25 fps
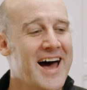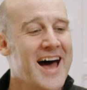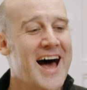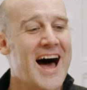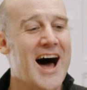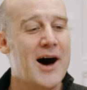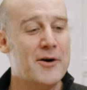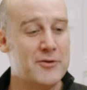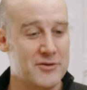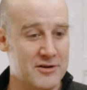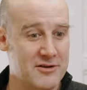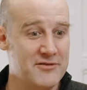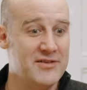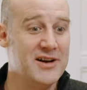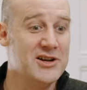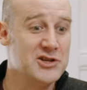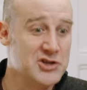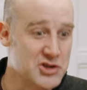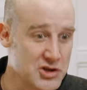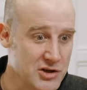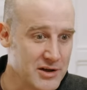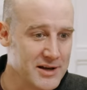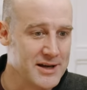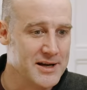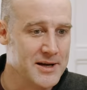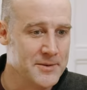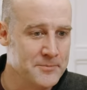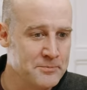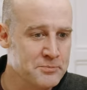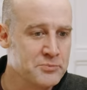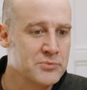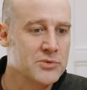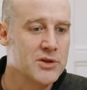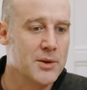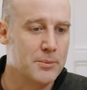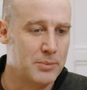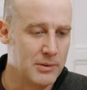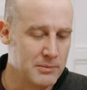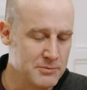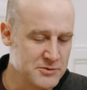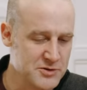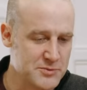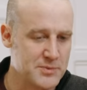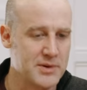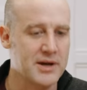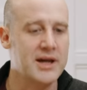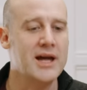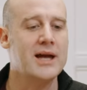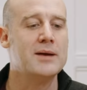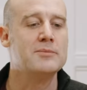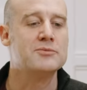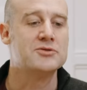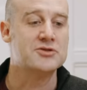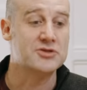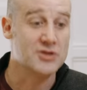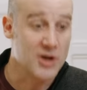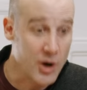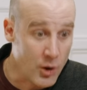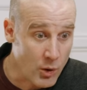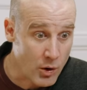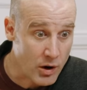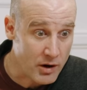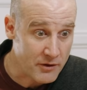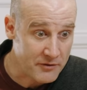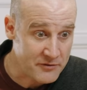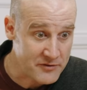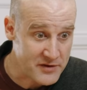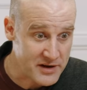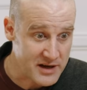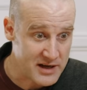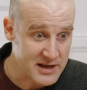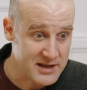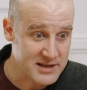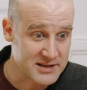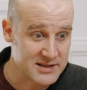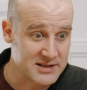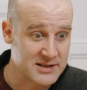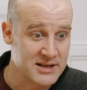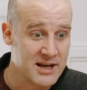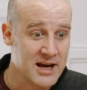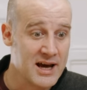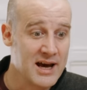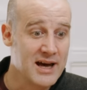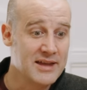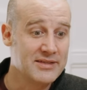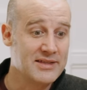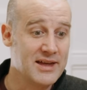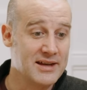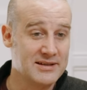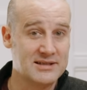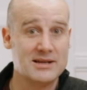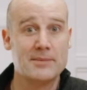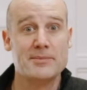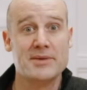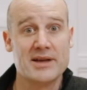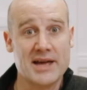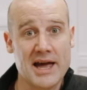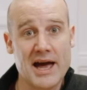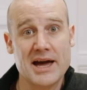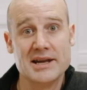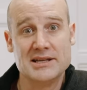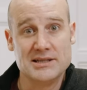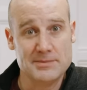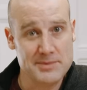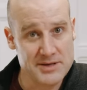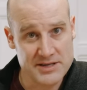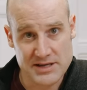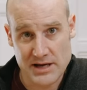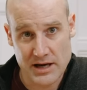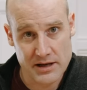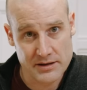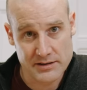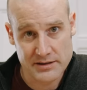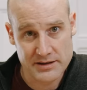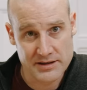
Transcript: However, eventually, the problems became so obvious that something had to be done.